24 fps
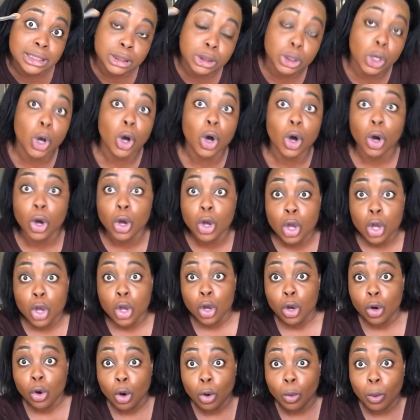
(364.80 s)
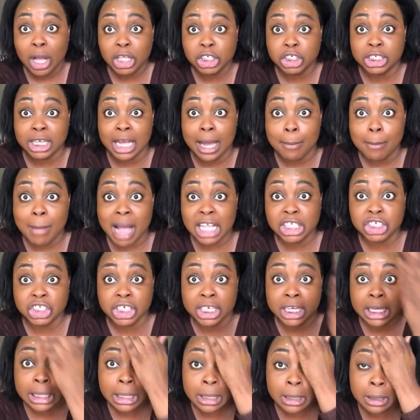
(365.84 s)
so. Watch your
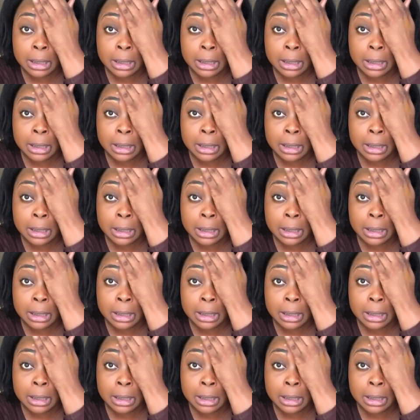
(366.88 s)
magic.